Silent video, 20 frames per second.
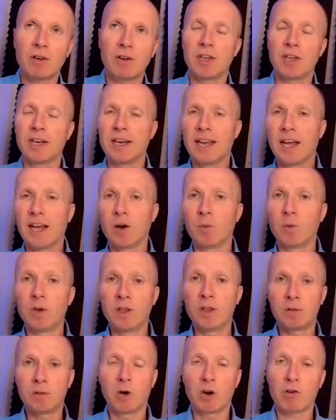I think now,
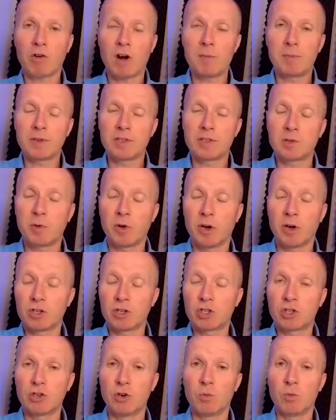with my great business partner,
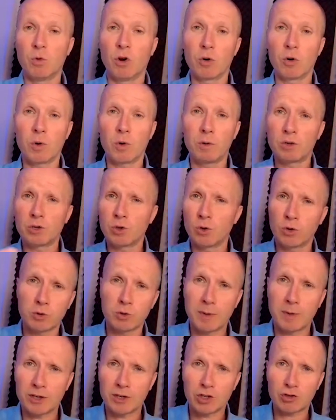Stuart Warwick, where we talked
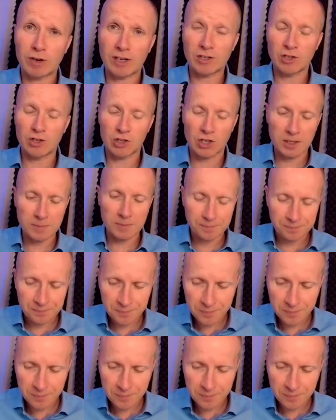about strategy.